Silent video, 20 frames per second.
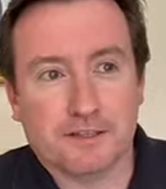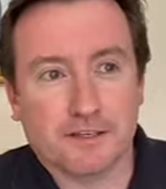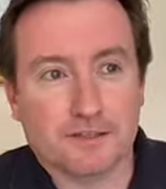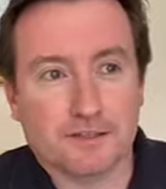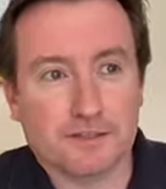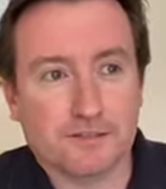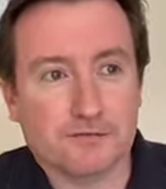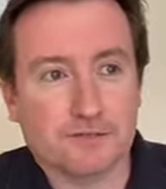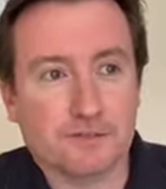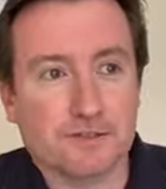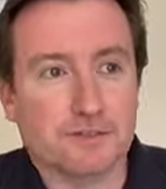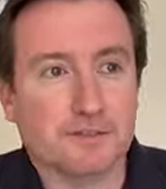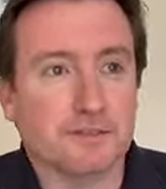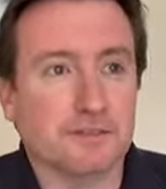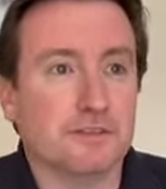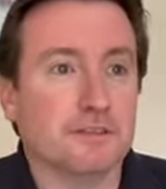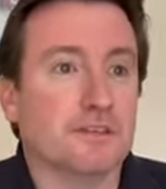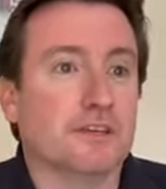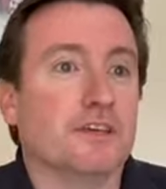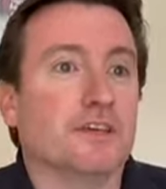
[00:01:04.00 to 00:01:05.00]

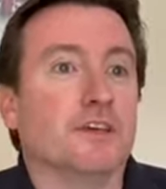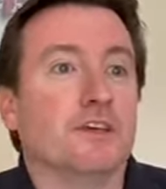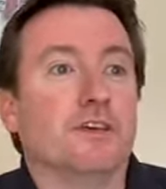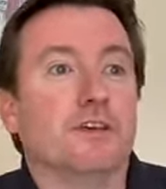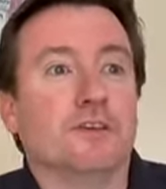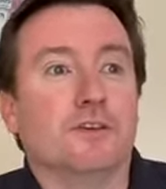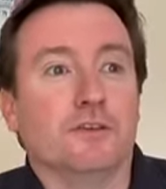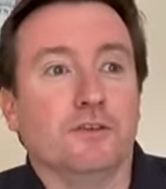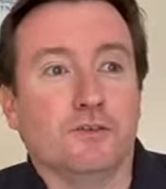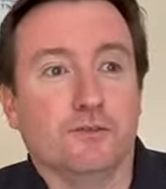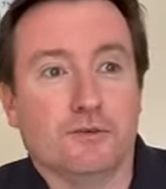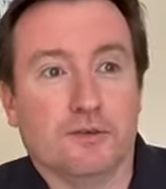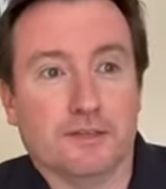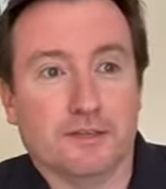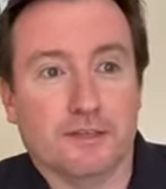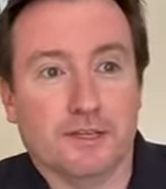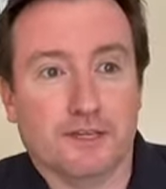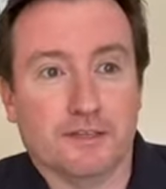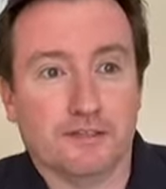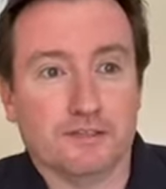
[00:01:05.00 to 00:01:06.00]
activity. You can
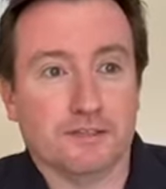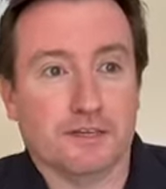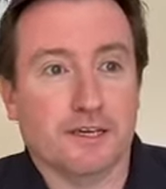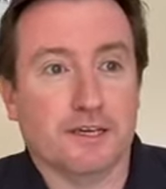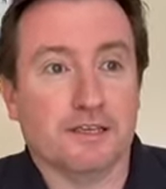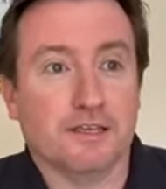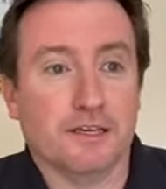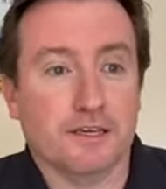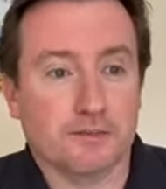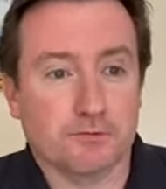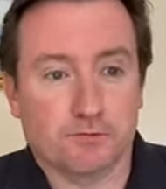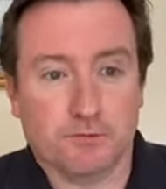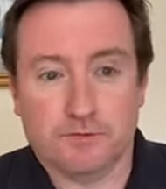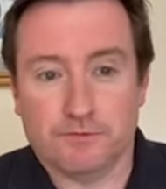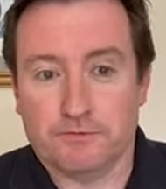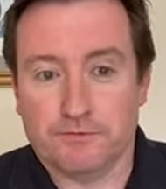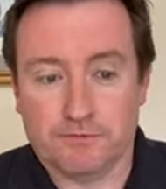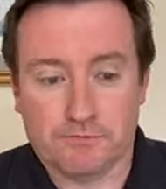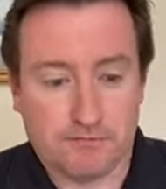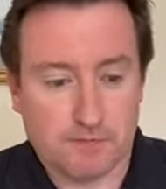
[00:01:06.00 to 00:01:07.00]
then say, yes,
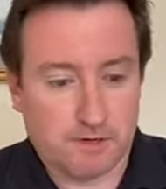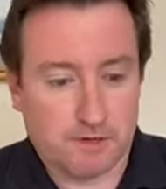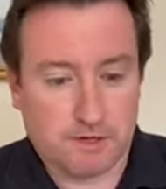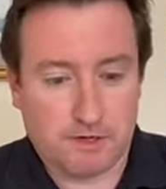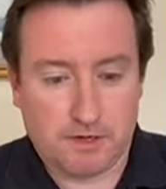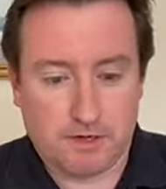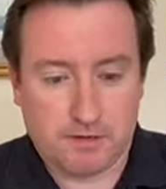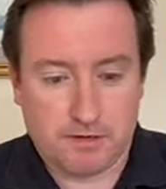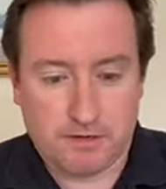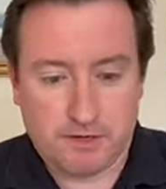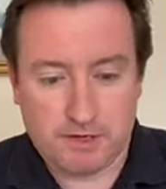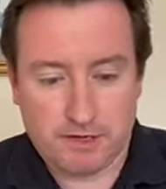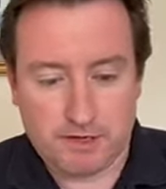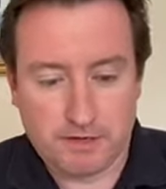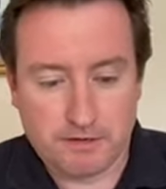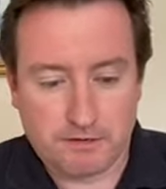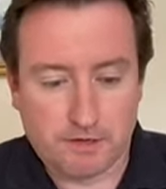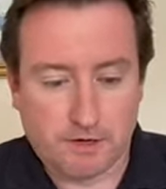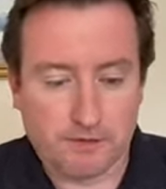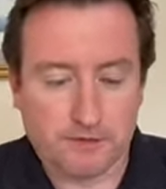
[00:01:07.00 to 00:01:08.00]
we've
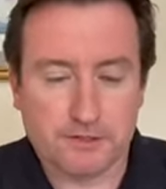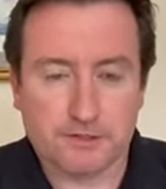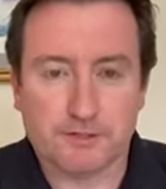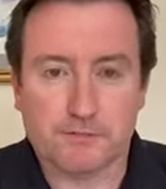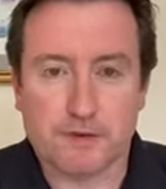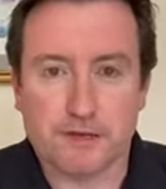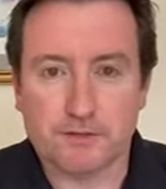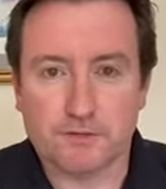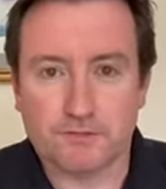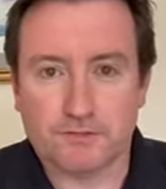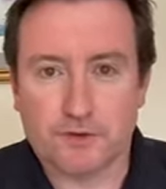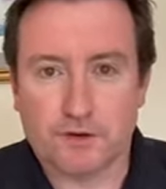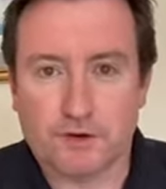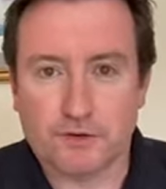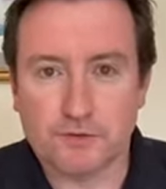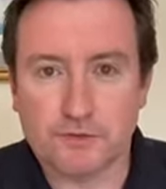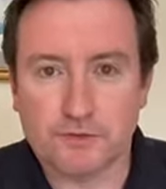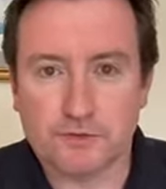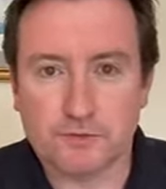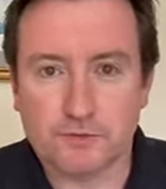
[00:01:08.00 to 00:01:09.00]
got this amount of
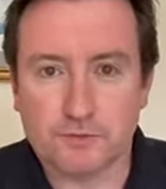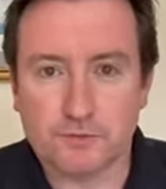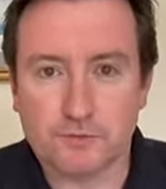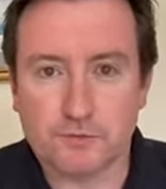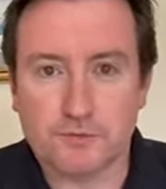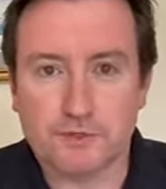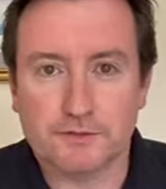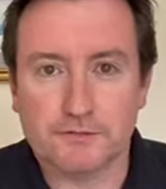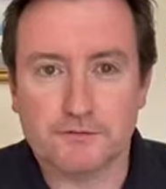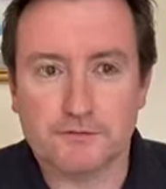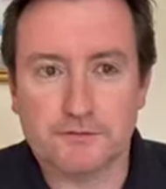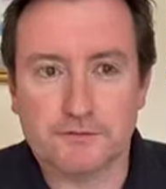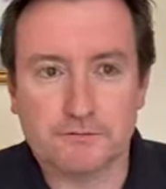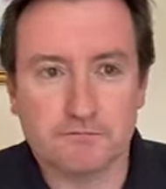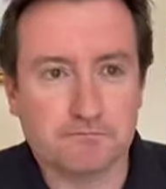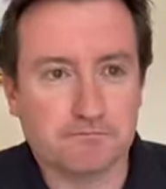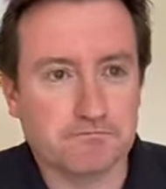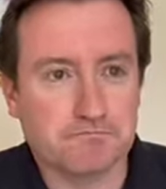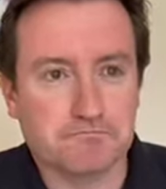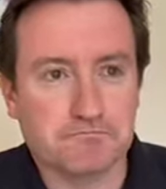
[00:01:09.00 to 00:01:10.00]
cost that we
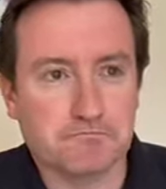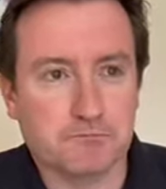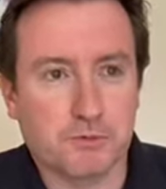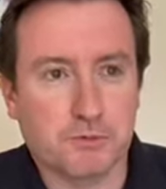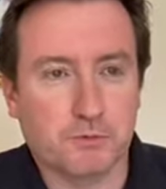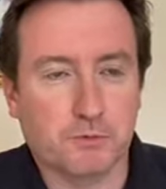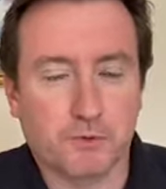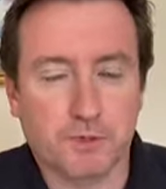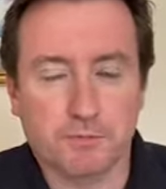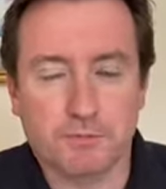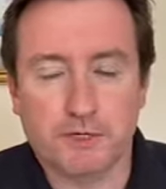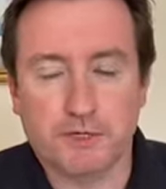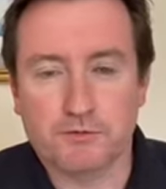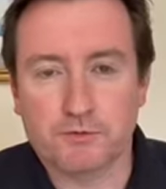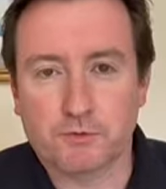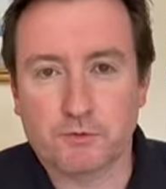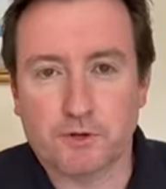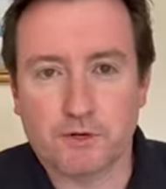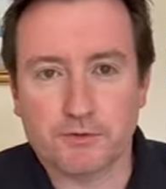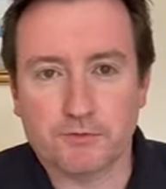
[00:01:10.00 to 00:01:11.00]
believe is
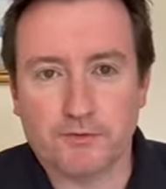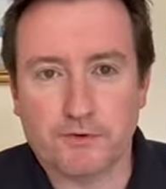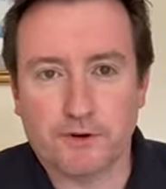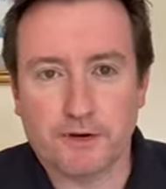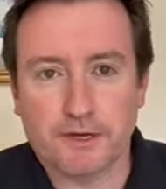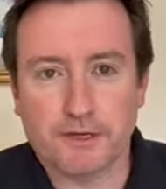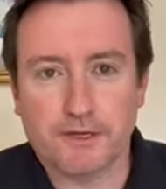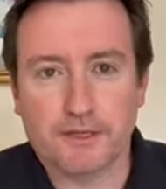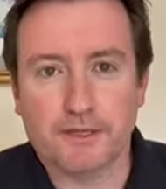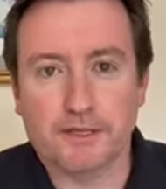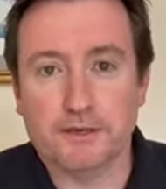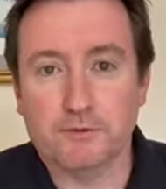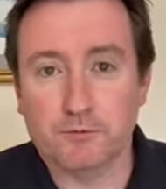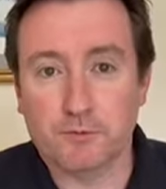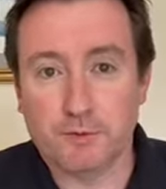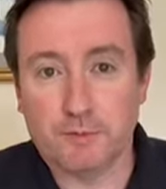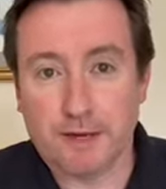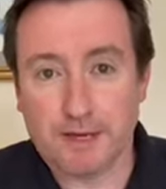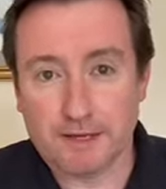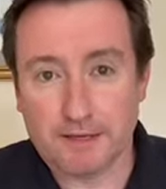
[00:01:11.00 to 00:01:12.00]
qualifying, and then we
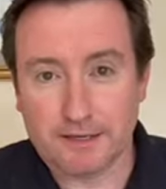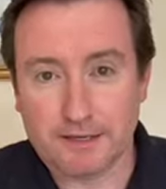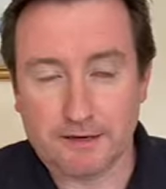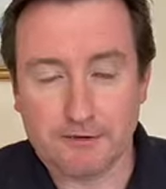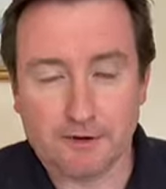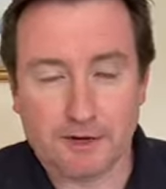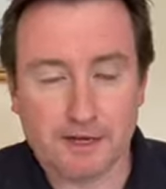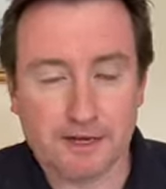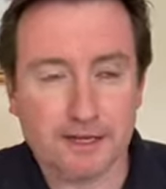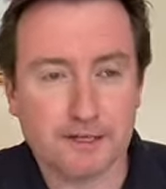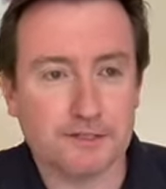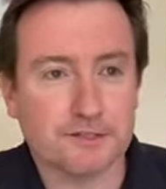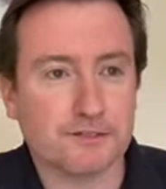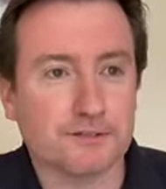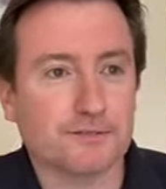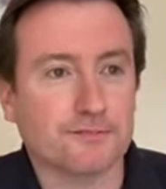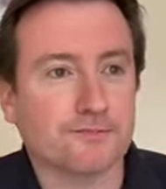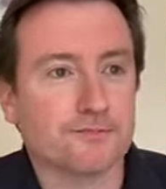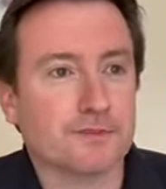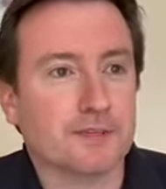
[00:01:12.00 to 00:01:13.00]
make a calculation.
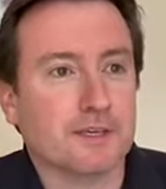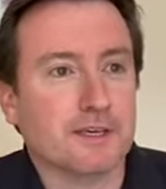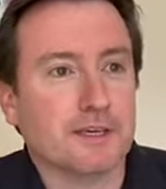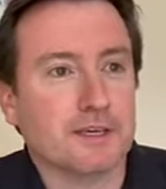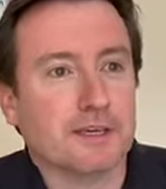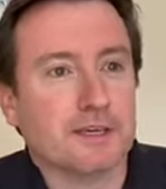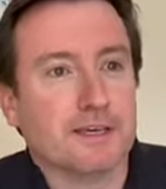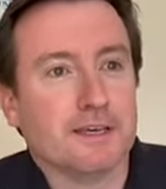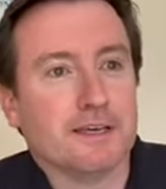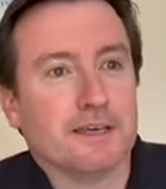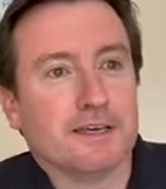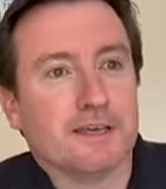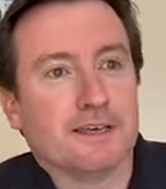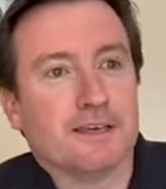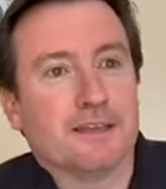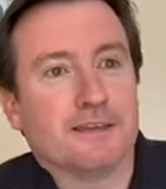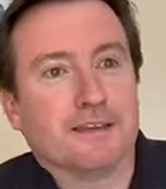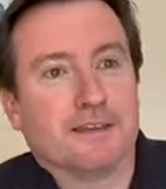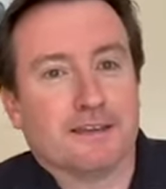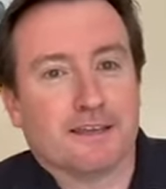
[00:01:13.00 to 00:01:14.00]

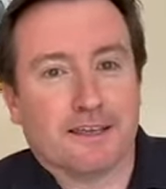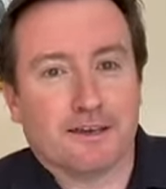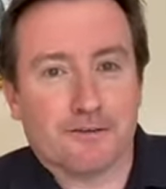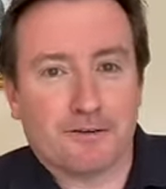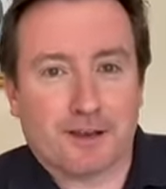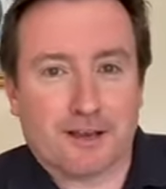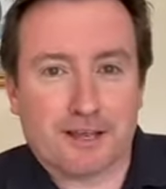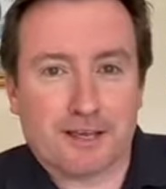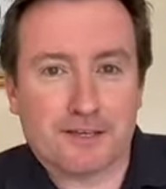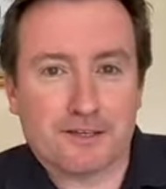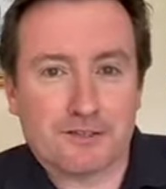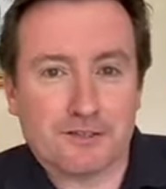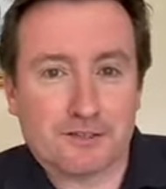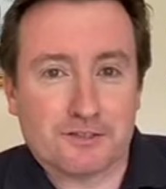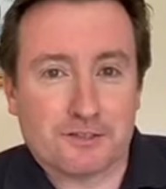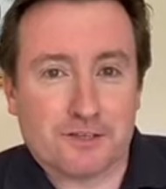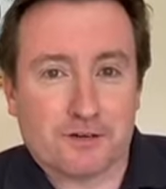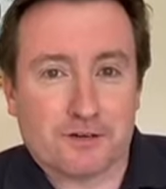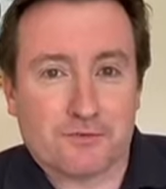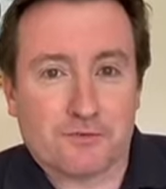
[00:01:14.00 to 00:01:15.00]
Now, the calculation
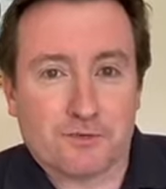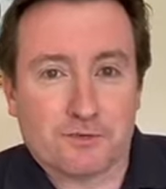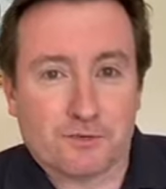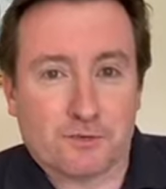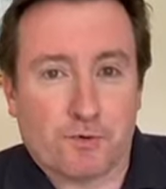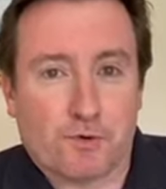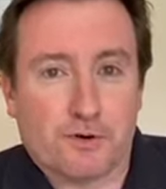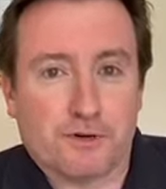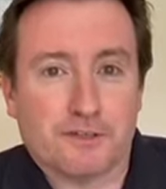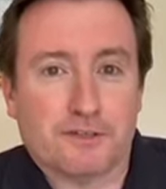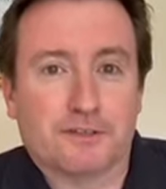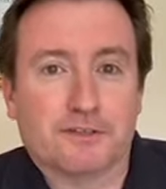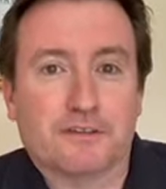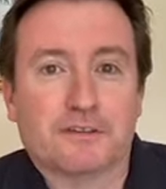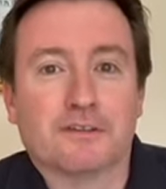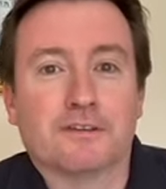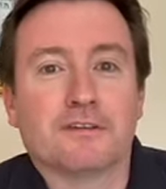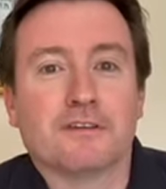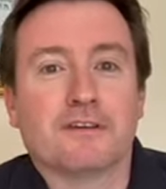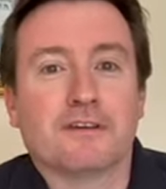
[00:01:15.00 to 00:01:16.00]
itself is quite
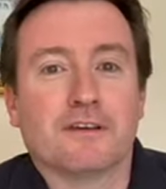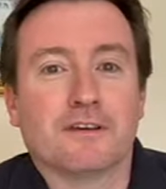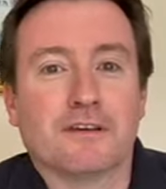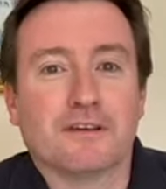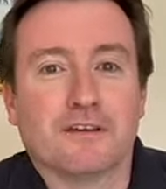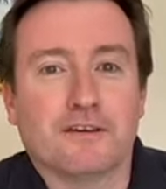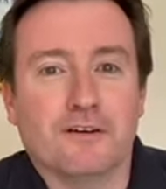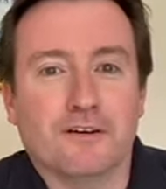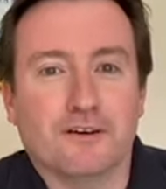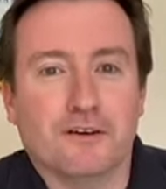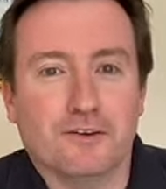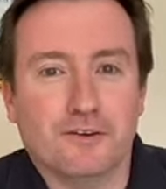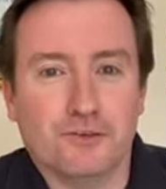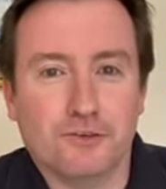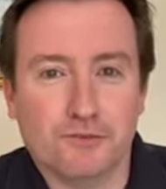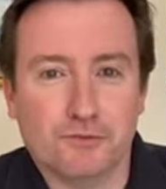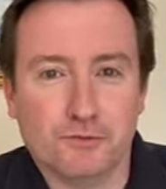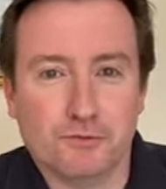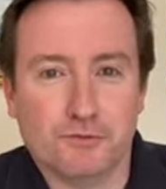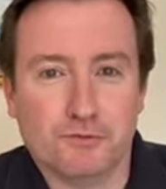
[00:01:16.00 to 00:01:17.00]

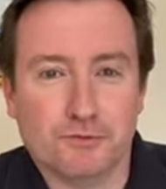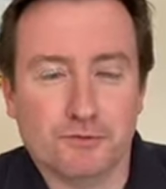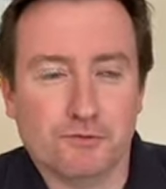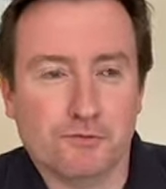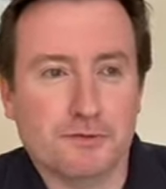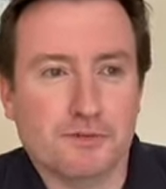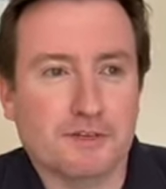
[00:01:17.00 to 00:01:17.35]
unusual.